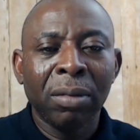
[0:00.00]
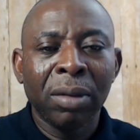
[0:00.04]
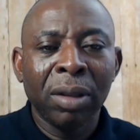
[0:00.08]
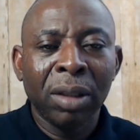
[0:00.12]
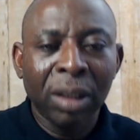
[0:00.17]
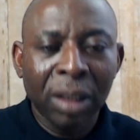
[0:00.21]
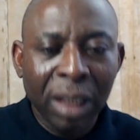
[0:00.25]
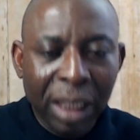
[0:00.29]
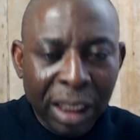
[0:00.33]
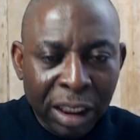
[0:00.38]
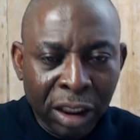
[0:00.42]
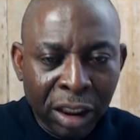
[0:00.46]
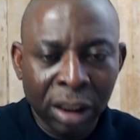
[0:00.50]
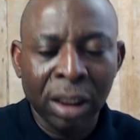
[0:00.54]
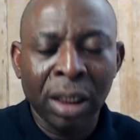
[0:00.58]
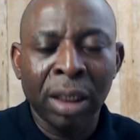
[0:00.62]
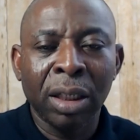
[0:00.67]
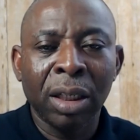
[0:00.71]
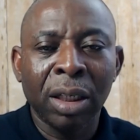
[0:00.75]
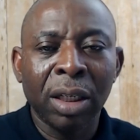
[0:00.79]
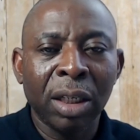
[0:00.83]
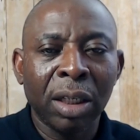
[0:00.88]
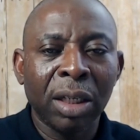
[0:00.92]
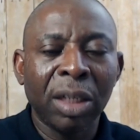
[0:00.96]

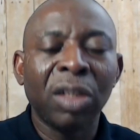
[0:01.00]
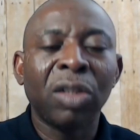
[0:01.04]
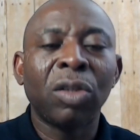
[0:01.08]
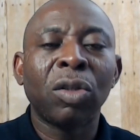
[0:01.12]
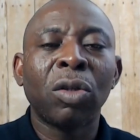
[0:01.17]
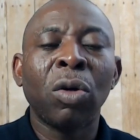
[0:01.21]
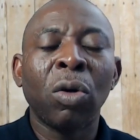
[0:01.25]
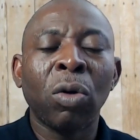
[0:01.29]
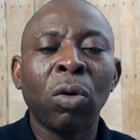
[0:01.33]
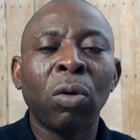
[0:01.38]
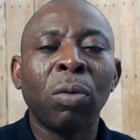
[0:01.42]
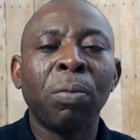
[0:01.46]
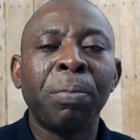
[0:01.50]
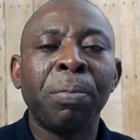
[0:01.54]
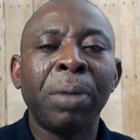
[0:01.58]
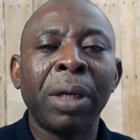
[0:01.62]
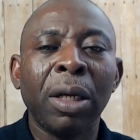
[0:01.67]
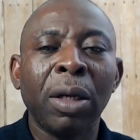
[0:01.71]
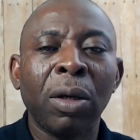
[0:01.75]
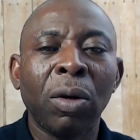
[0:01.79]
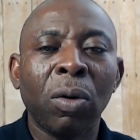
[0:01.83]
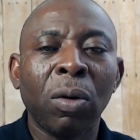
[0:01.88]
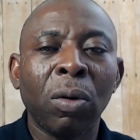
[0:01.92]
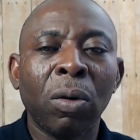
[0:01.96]
teaching is going to
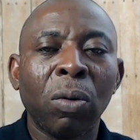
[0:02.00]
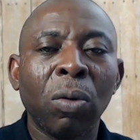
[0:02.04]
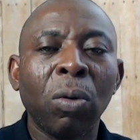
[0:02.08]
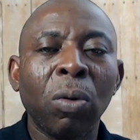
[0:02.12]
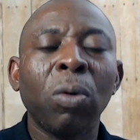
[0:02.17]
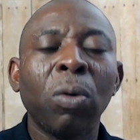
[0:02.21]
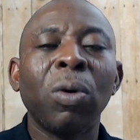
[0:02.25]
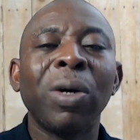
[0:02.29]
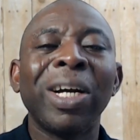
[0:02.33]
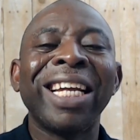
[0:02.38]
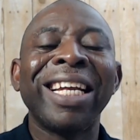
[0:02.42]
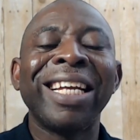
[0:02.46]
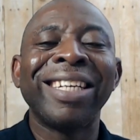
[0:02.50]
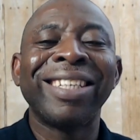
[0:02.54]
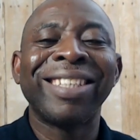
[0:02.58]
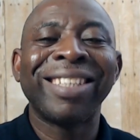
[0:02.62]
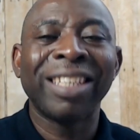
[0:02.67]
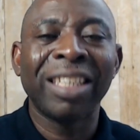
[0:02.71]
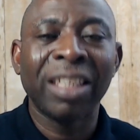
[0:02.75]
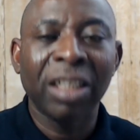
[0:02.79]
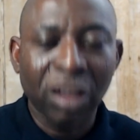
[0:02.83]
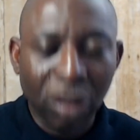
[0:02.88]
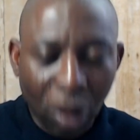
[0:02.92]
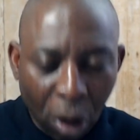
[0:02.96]
be who is
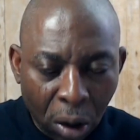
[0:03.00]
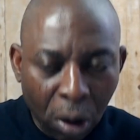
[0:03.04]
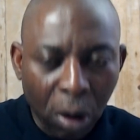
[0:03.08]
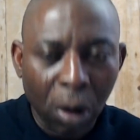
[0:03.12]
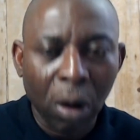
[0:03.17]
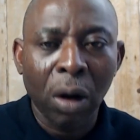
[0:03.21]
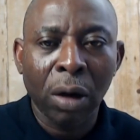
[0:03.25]
God.